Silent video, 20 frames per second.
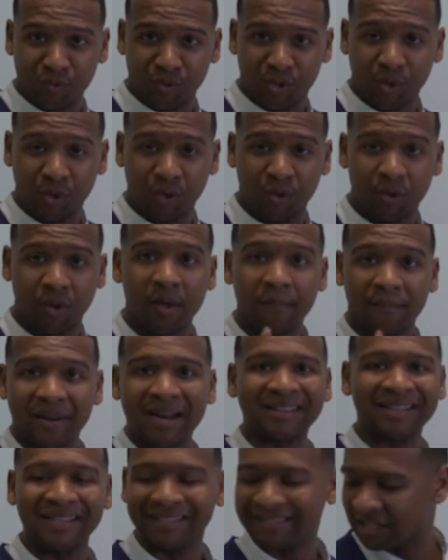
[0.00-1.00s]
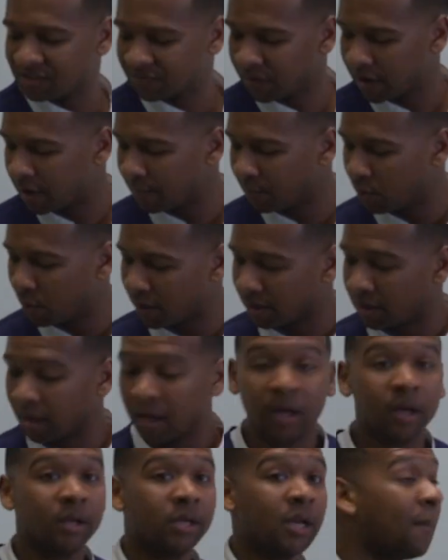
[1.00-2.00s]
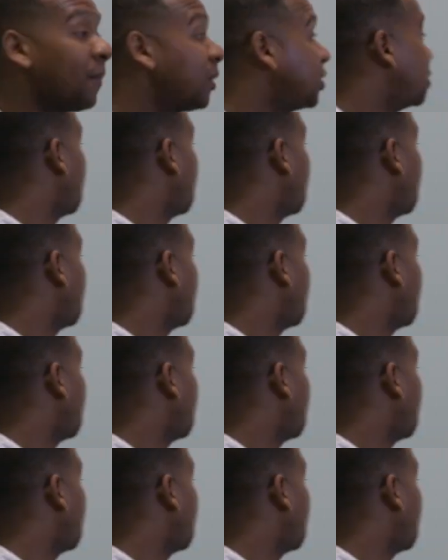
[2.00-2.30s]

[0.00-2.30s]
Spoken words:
you do, but I think that's very important. Number